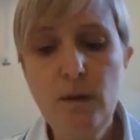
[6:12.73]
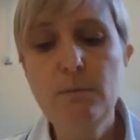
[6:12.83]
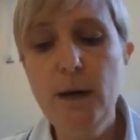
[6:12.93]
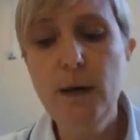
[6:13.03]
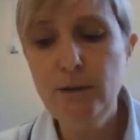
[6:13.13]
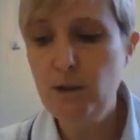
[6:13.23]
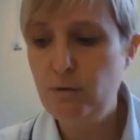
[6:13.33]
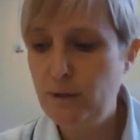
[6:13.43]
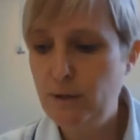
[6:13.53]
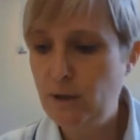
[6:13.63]
The minor
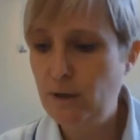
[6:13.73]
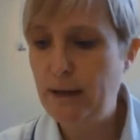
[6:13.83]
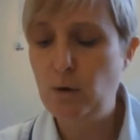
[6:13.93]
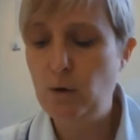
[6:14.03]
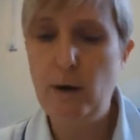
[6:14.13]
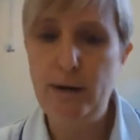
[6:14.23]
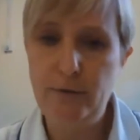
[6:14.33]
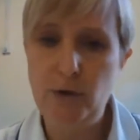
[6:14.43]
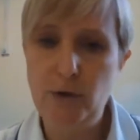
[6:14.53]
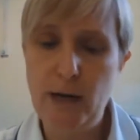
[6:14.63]
injuries unit had quite a
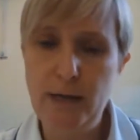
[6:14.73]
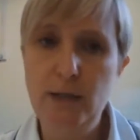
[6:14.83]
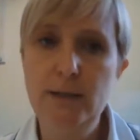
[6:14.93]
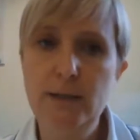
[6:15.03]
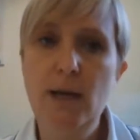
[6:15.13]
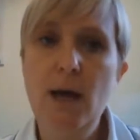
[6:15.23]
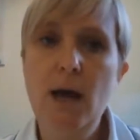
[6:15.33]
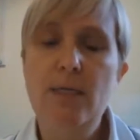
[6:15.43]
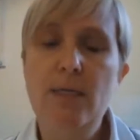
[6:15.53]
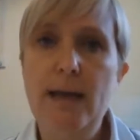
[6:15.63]
few changes.
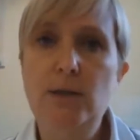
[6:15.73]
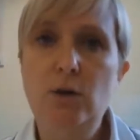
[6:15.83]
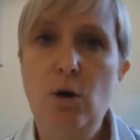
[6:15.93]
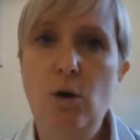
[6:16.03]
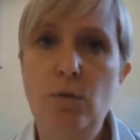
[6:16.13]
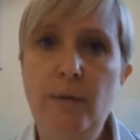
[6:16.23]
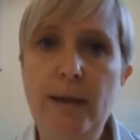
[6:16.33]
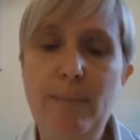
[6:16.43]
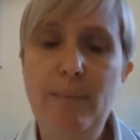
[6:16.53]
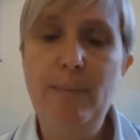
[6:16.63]
They took on
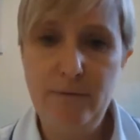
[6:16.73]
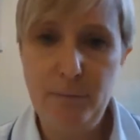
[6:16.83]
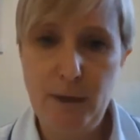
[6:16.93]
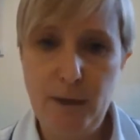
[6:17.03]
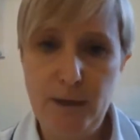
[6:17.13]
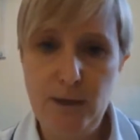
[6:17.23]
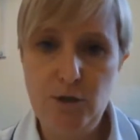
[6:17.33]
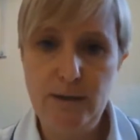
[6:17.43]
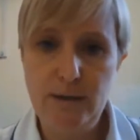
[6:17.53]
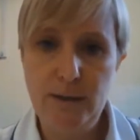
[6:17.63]
the Blanford minor
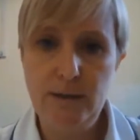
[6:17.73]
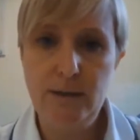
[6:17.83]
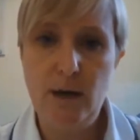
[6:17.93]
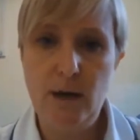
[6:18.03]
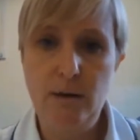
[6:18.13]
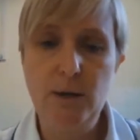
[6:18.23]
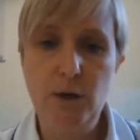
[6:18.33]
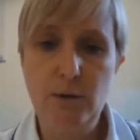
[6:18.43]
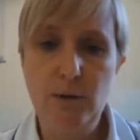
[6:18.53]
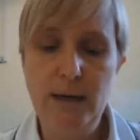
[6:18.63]
injuries
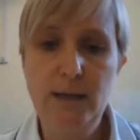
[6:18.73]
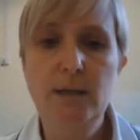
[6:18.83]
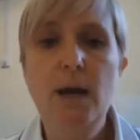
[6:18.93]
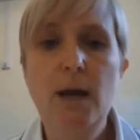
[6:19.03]
unit.